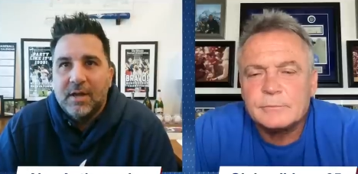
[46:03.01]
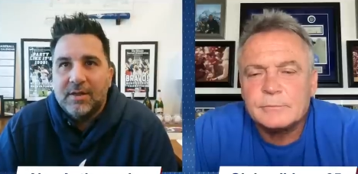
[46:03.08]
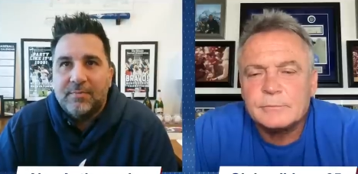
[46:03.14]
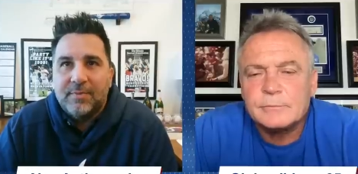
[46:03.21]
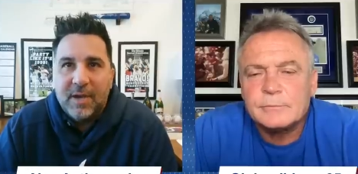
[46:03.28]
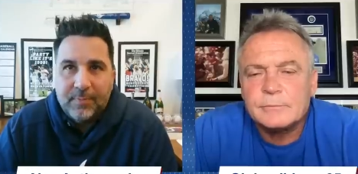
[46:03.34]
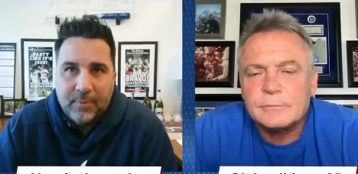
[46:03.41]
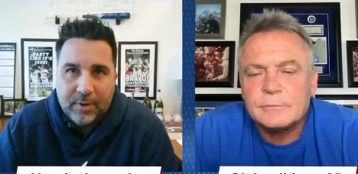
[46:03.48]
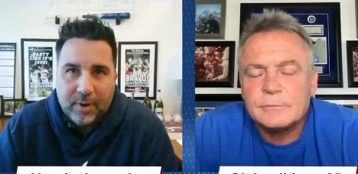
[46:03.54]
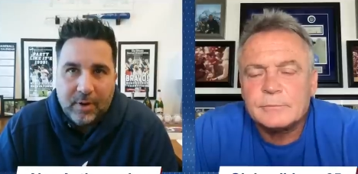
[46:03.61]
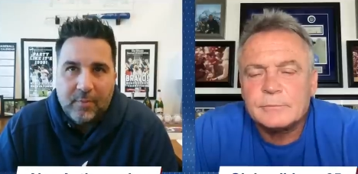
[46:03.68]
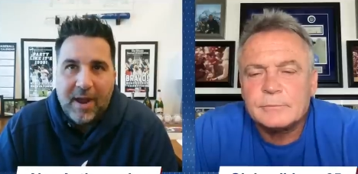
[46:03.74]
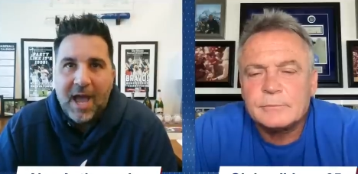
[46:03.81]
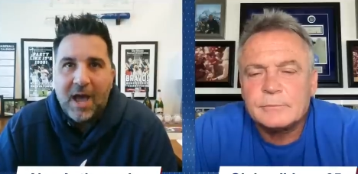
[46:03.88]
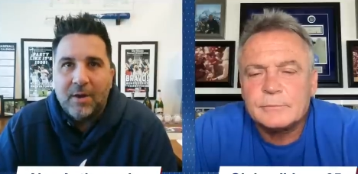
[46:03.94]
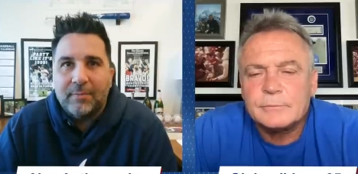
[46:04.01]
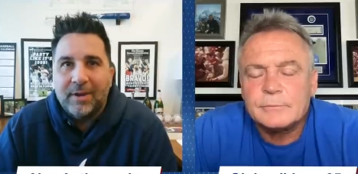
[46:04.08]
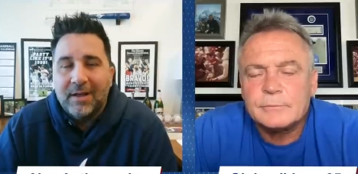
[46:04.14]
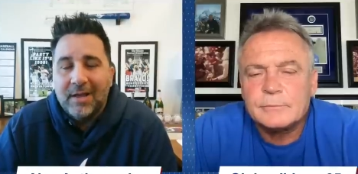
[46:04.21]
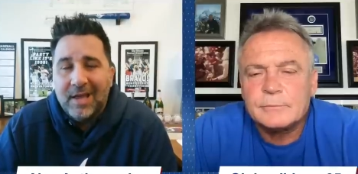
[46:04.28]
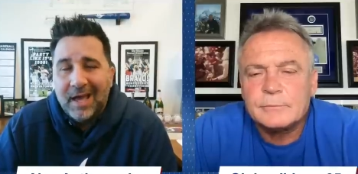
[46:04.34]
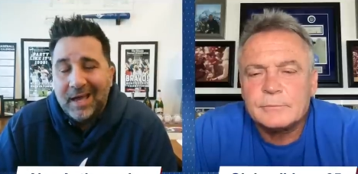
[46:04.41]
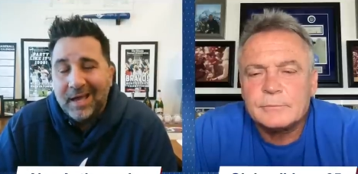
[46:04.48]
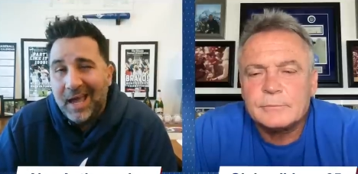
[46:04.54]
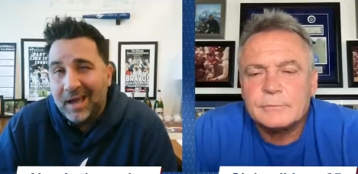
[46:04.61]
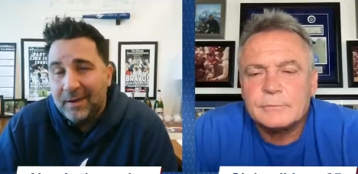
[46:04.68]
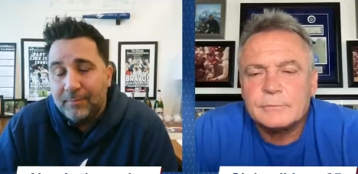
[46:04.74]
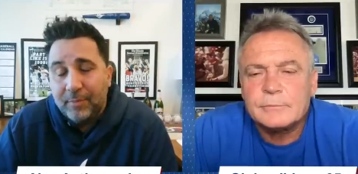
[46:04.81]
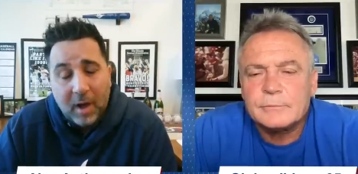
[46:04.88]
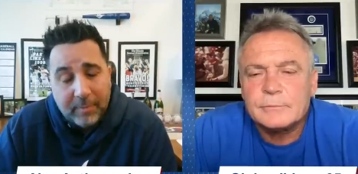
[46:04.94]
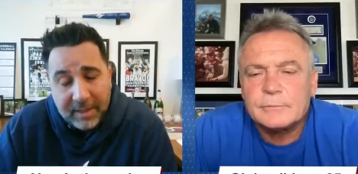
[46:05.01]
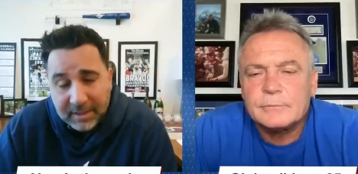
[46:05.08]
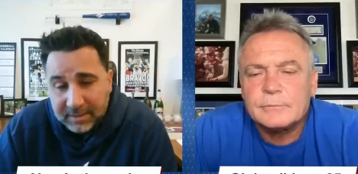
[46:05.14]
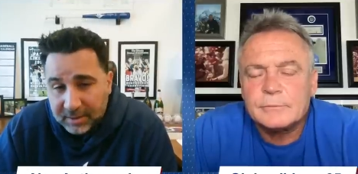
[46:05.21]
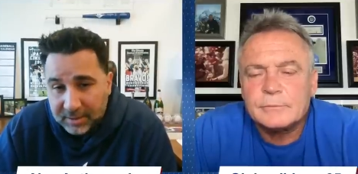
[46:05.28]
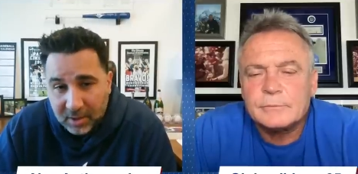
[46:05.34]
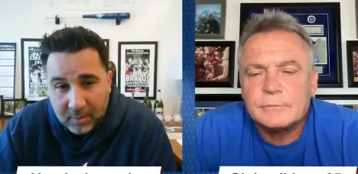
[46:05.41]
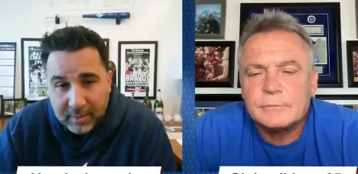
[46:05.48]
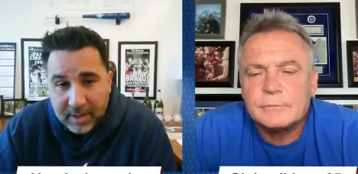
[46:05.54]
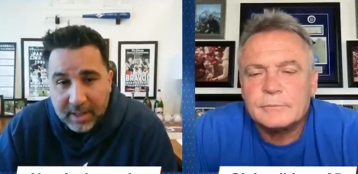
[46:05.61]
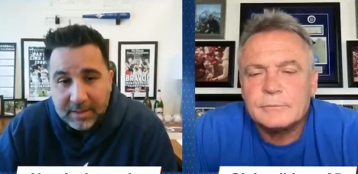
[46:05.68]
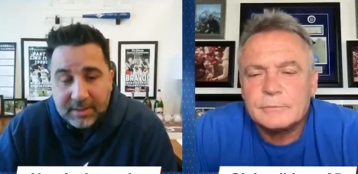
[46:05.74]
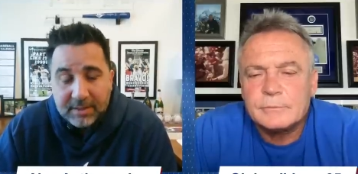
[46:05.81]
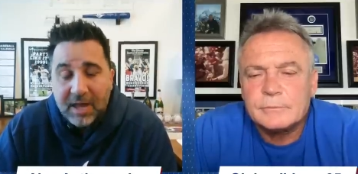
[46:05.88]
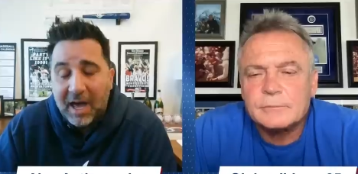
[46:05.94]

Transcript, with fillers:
Speaker 1: the people you're around. But again, Paul Beeston told me this.